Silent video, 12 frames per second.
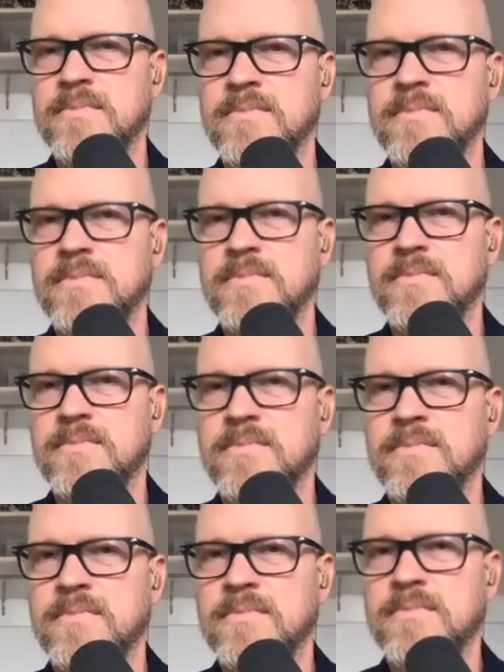
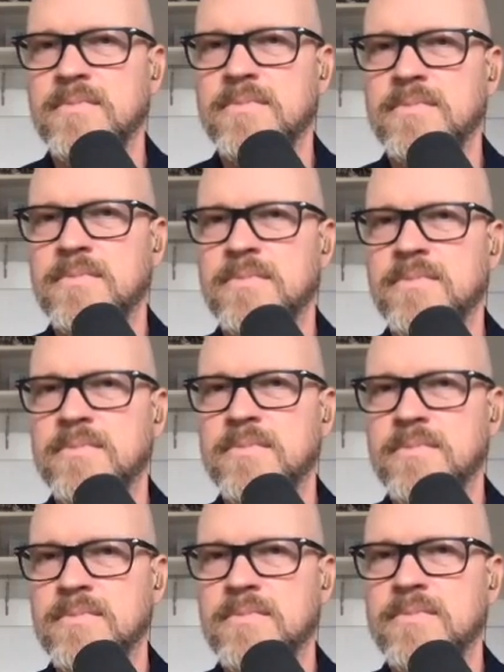
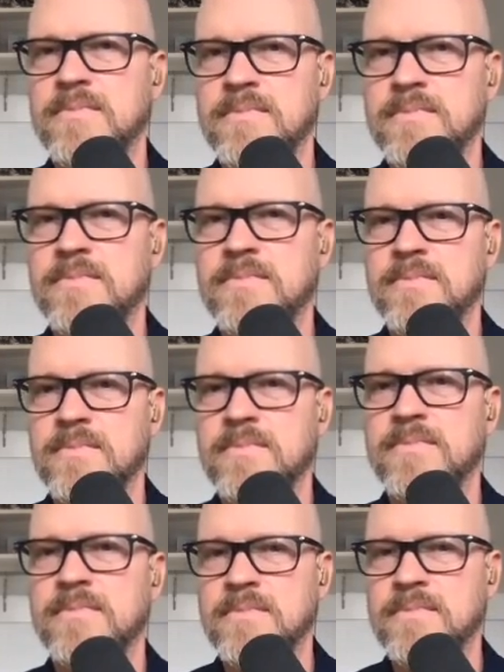
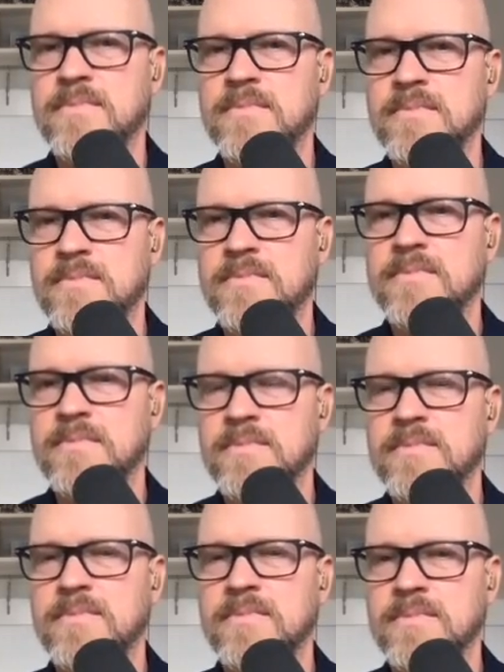
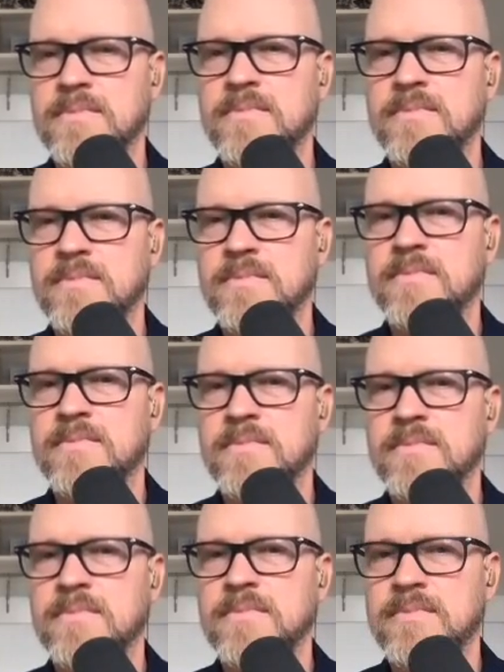
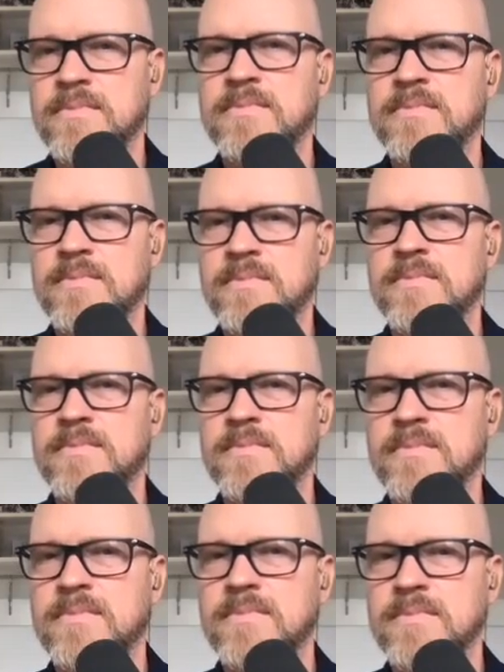
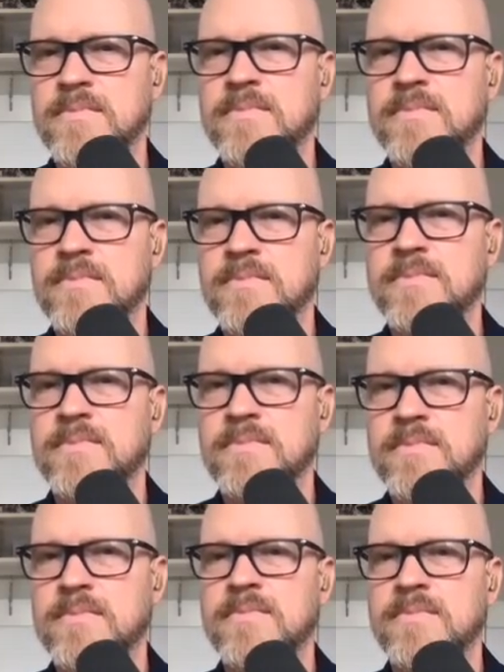
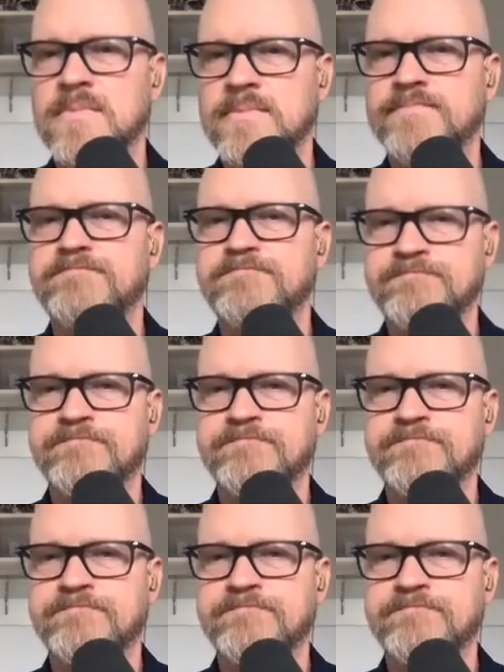(not speaking)